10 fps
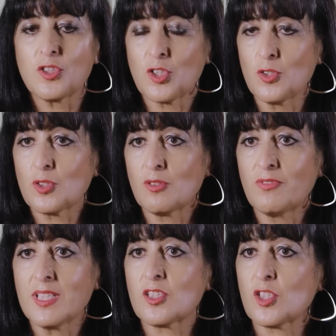could choose to
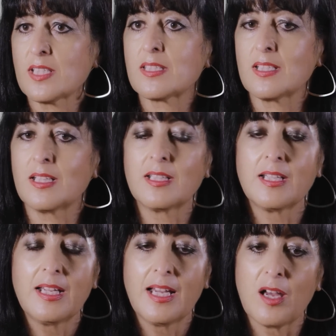invest just in
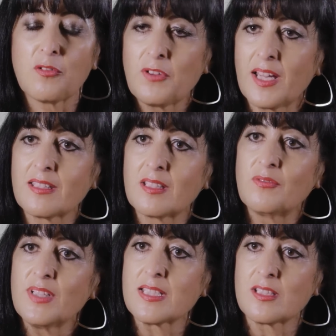a fund that
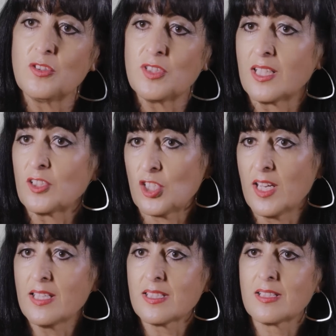invests in New Zealand
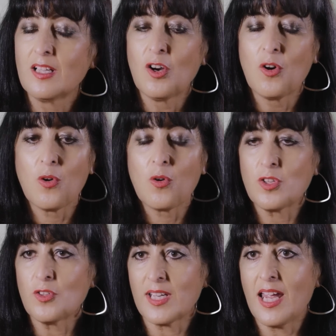shares, or
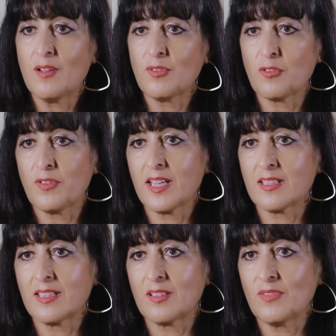you can have a
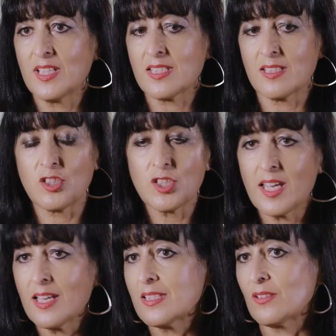fund that invests in
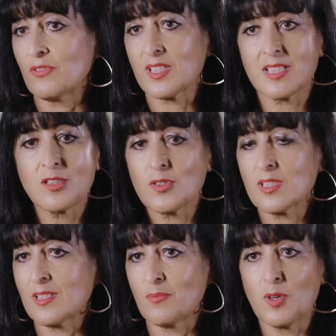shares and fixed
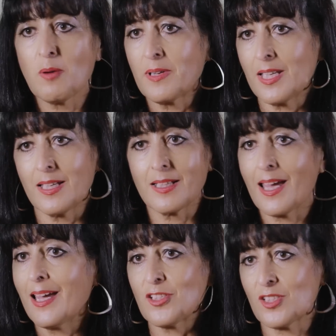interest and property and
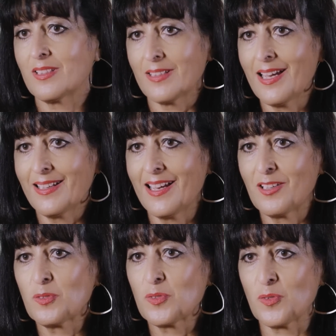cash
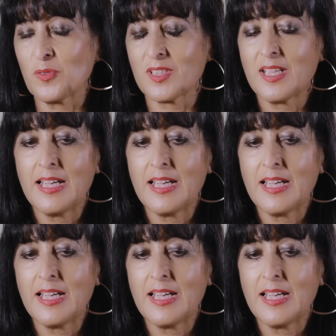and all sorts.